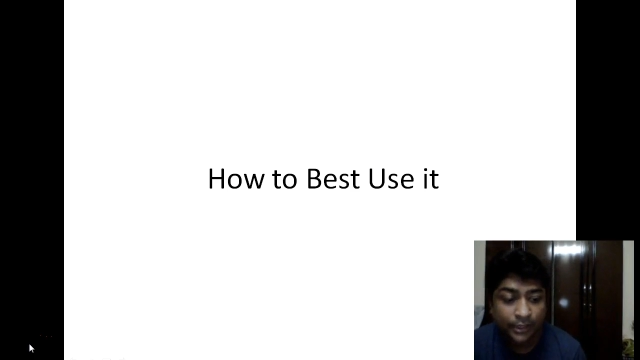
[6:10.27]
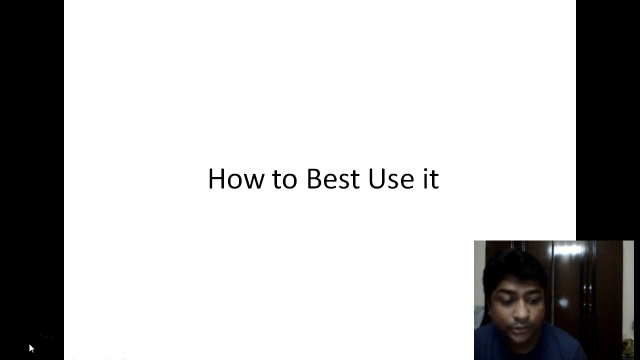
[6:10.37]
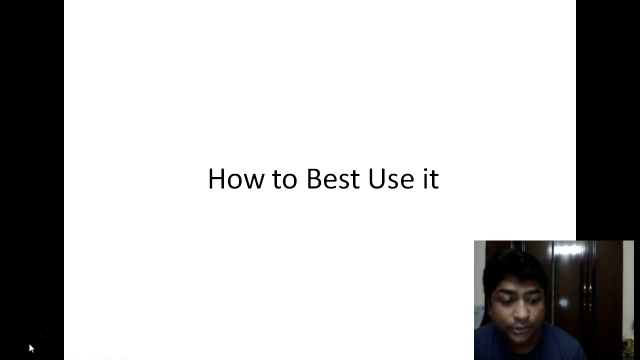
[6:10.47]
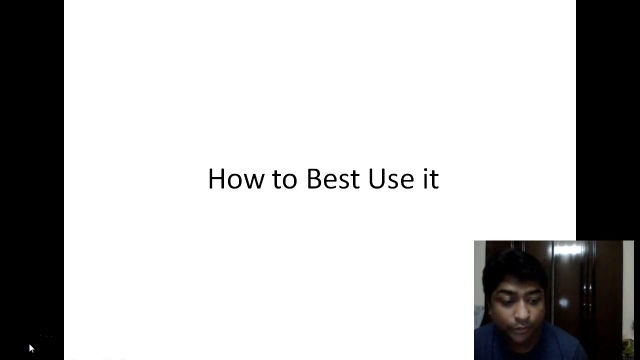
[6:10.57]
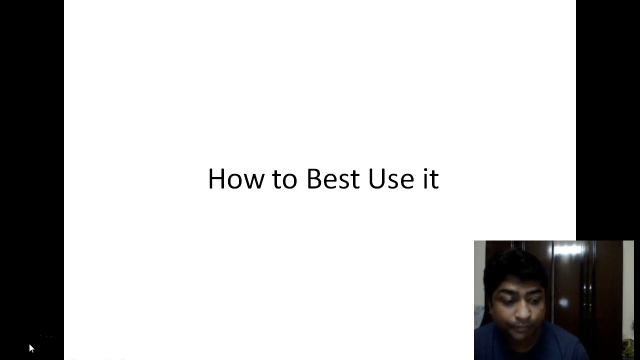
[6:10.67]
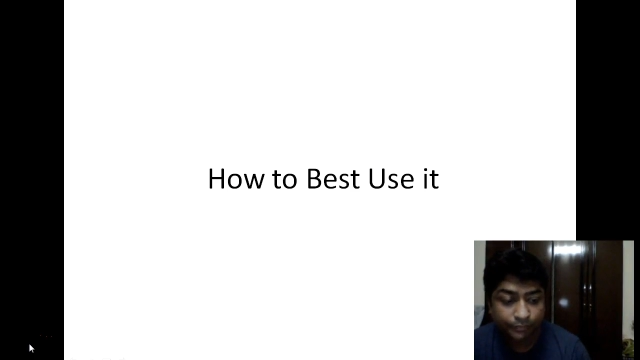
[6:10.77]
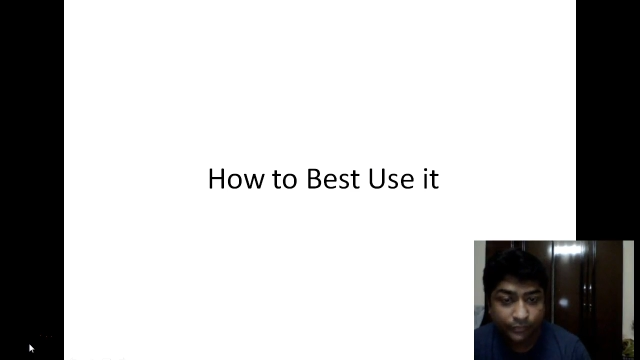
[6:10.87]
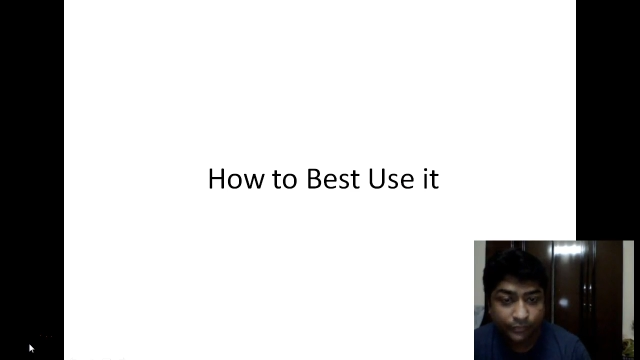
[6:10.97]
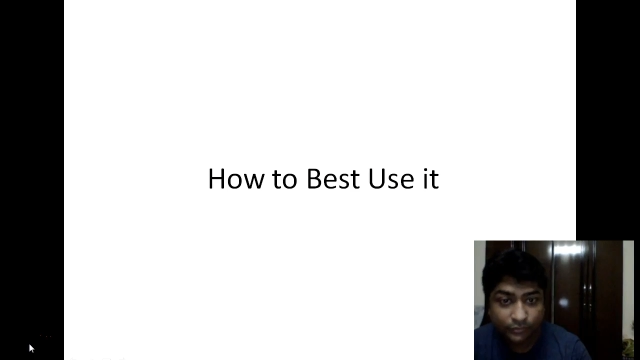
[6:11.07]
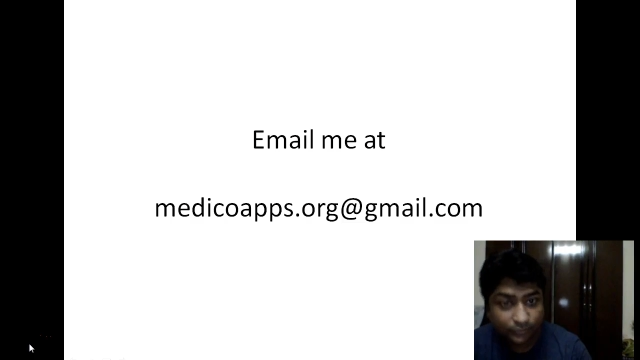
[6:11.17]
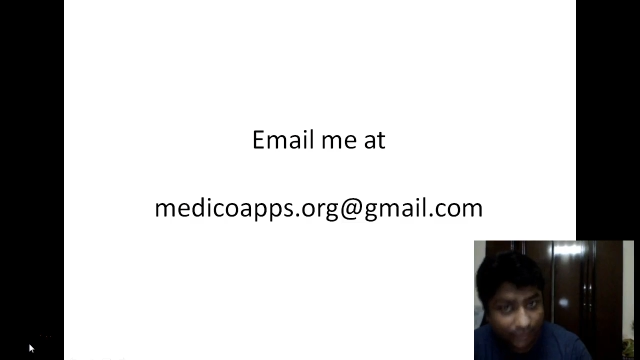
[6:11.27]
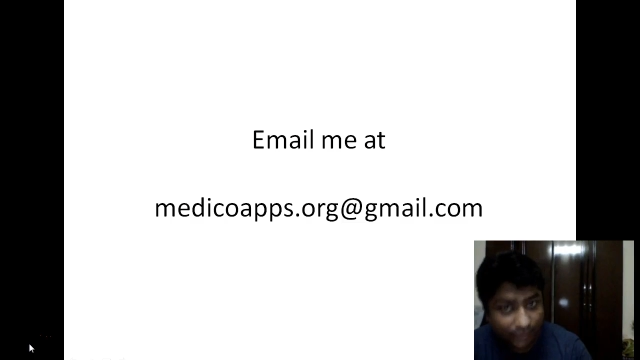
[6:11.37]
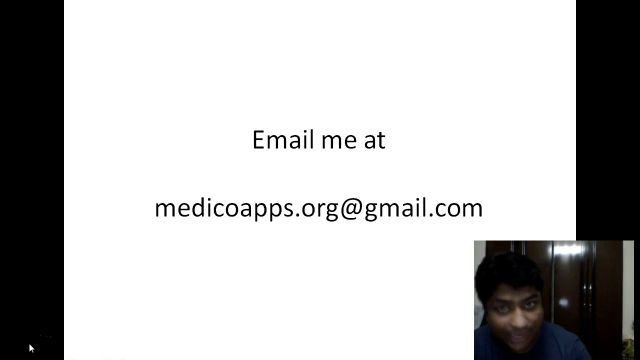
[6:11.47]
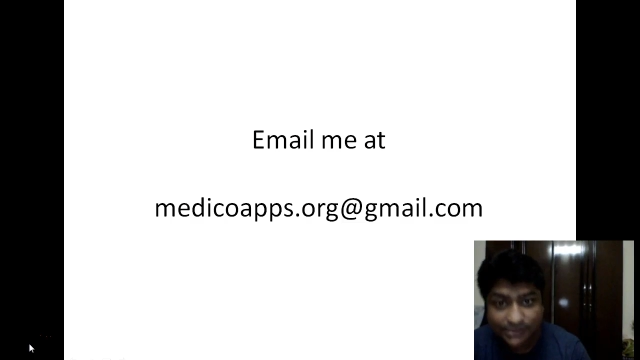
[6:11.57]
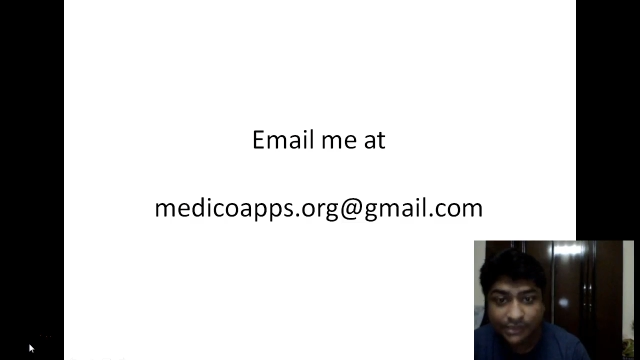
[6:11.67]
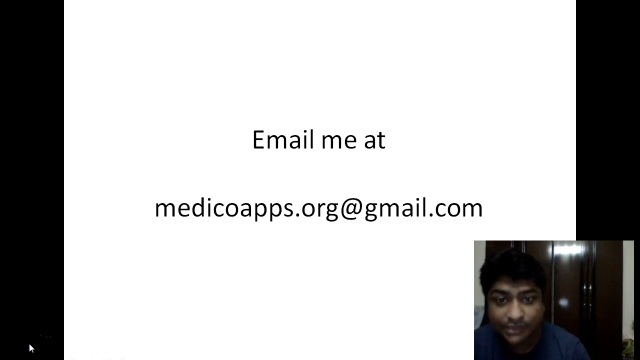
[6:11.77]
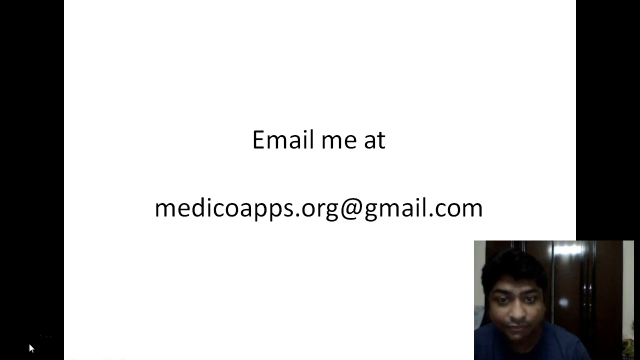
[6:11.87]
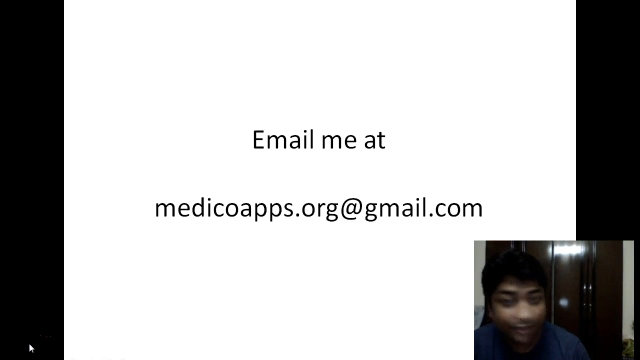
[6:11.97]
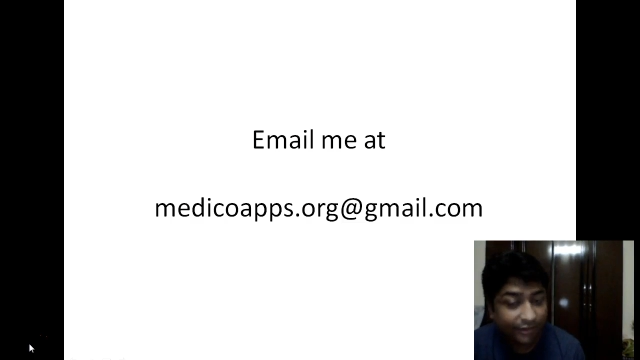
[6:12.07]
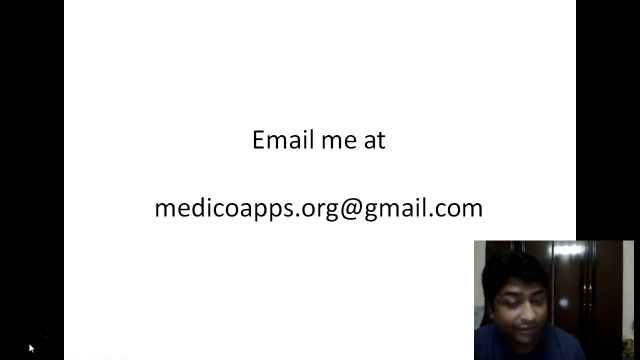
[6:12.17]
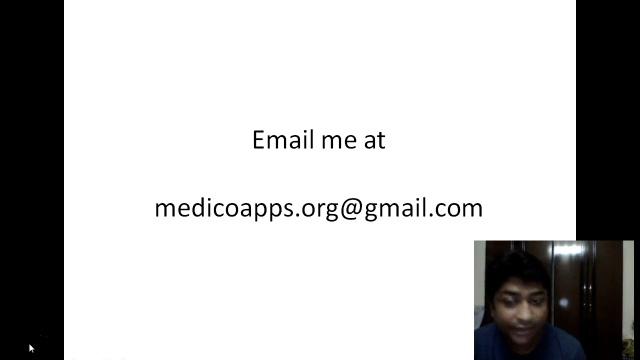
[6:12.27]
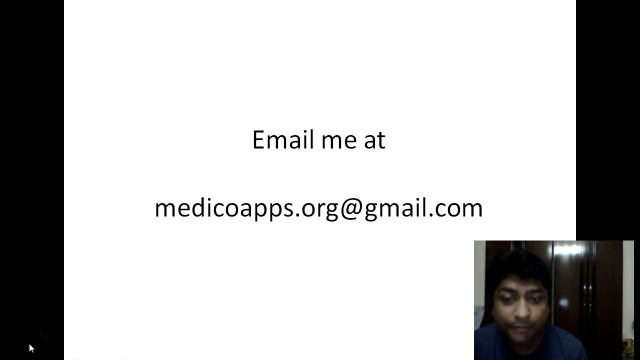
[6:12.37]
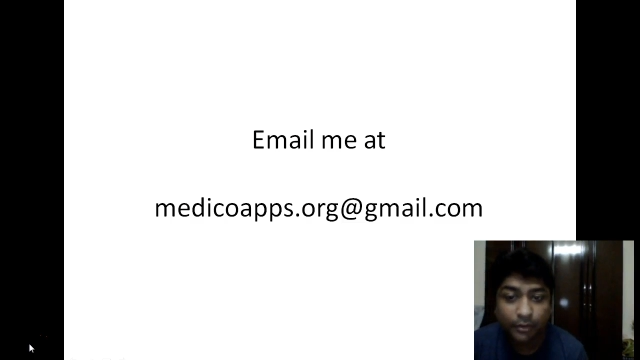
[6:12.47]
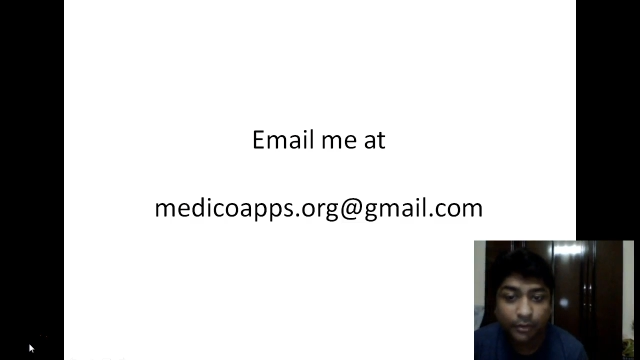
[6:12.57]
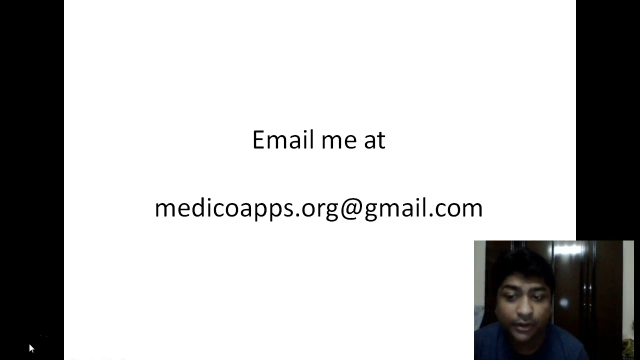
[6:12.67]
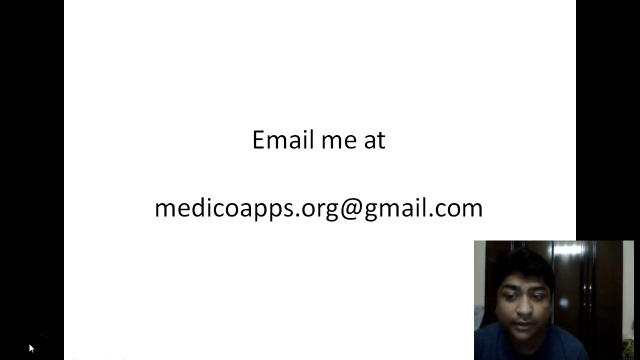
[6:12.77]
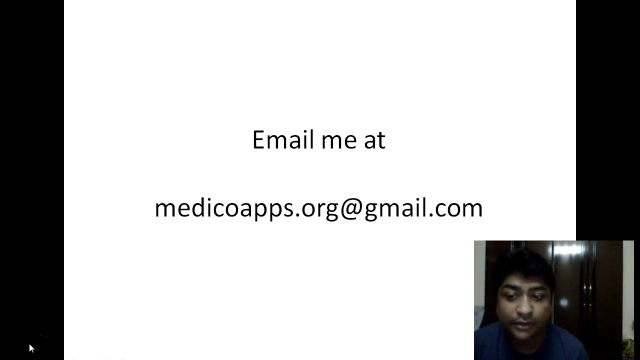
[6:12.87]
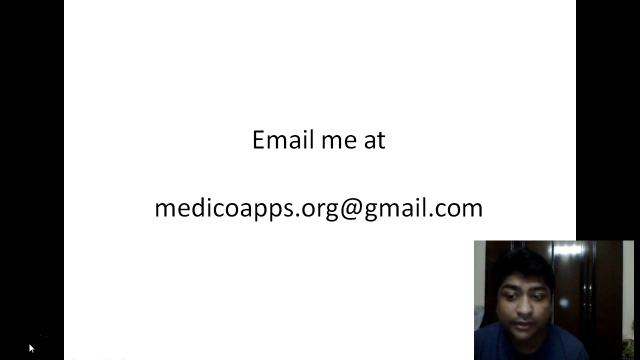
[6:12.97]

So lastly, very important,